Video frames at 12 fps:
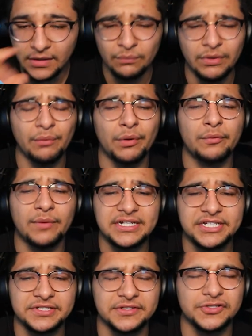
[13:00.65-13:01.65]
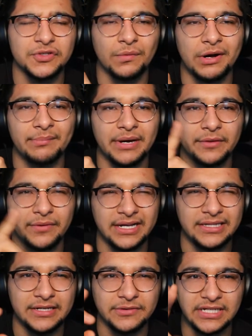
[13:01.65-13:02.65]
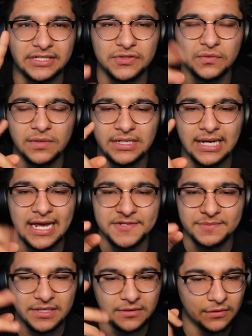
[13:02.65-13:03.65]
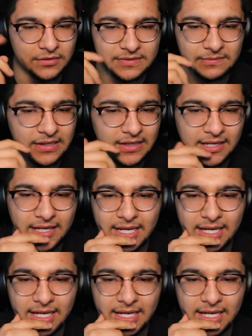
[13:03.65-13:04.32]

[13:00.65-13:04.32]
We won Westchester 2-1, by the way. I think it was like 2-1, last minute goal or something like that.